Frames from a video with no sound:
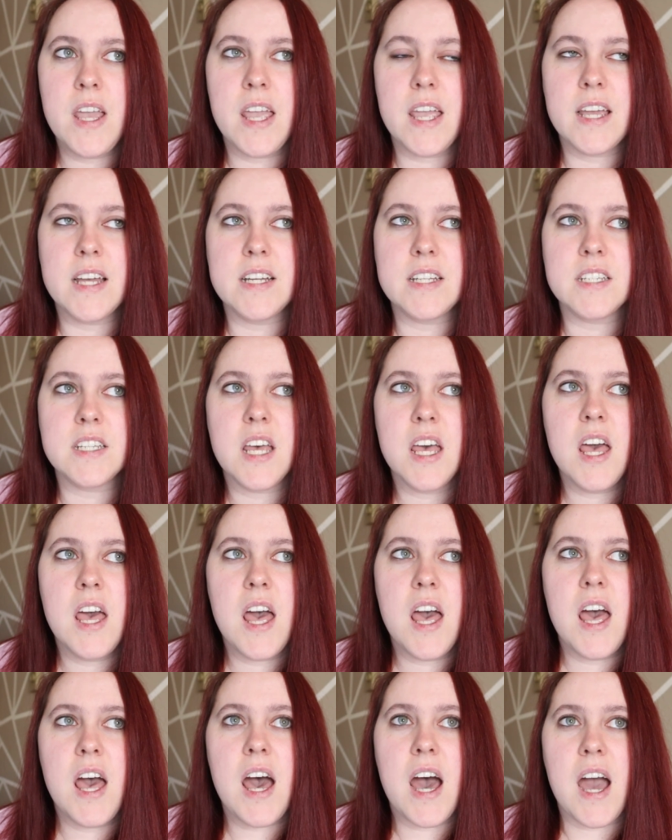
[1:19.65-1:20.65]
and
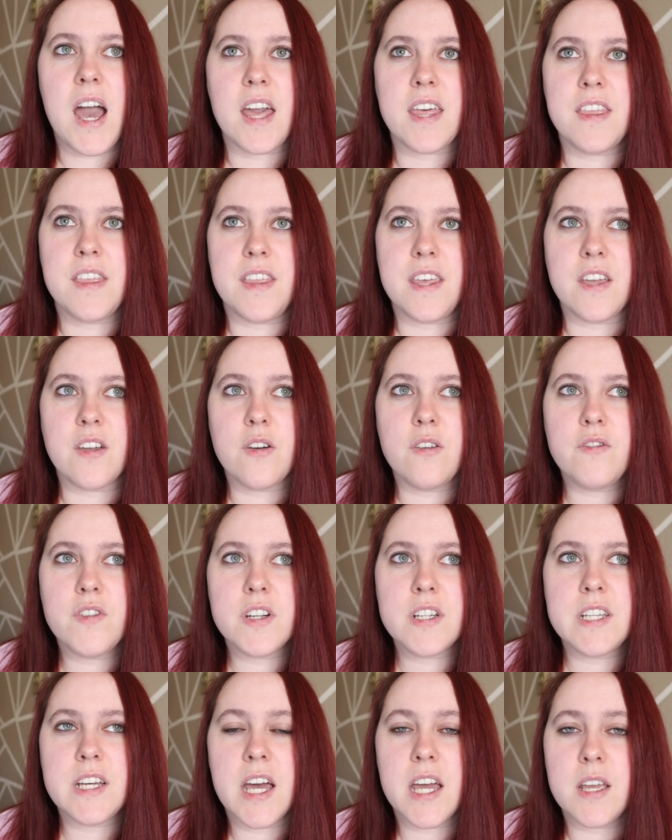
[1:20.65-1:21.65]
I think
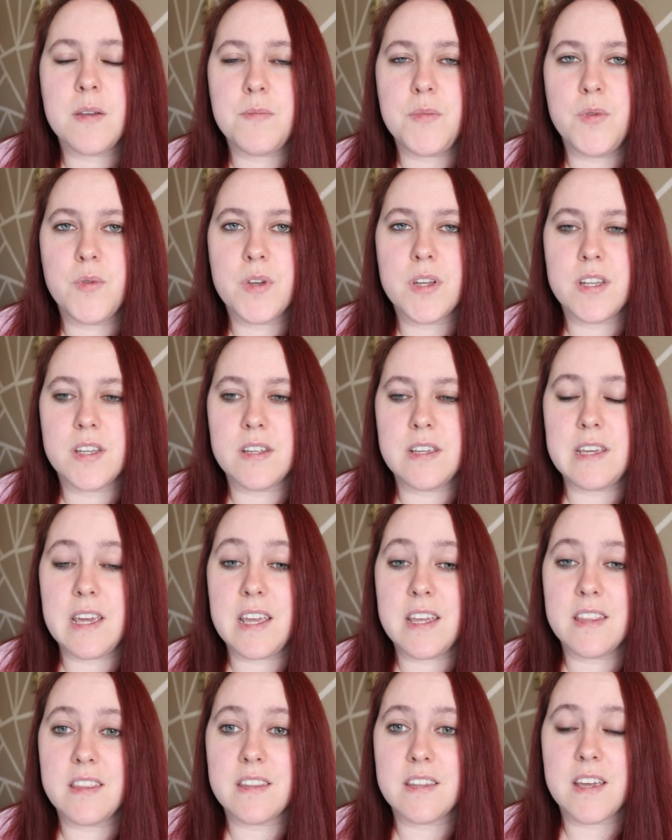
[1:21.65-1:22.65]
over time you can
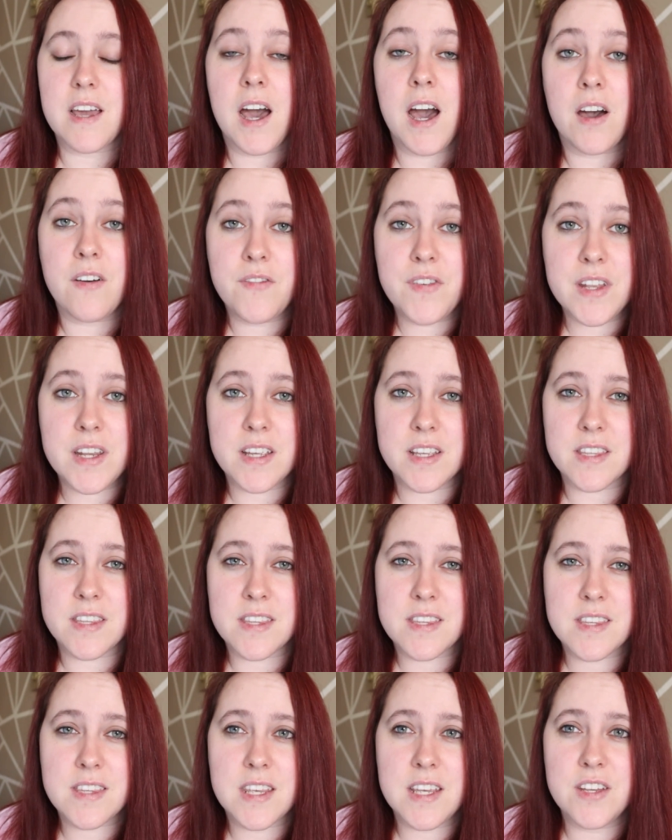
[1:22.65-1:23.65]
gain
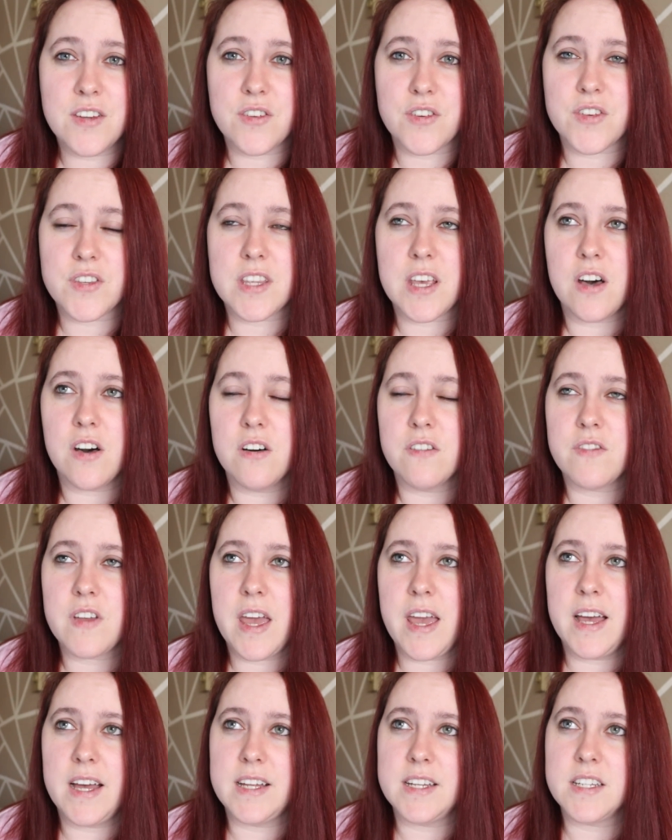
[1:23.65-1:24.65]
confidence in yourself
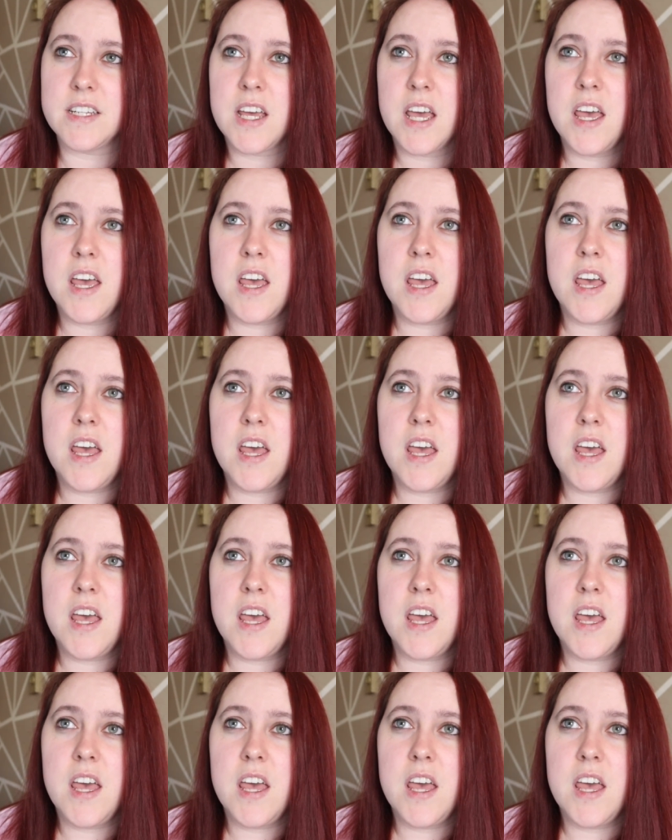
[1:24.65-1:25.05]
and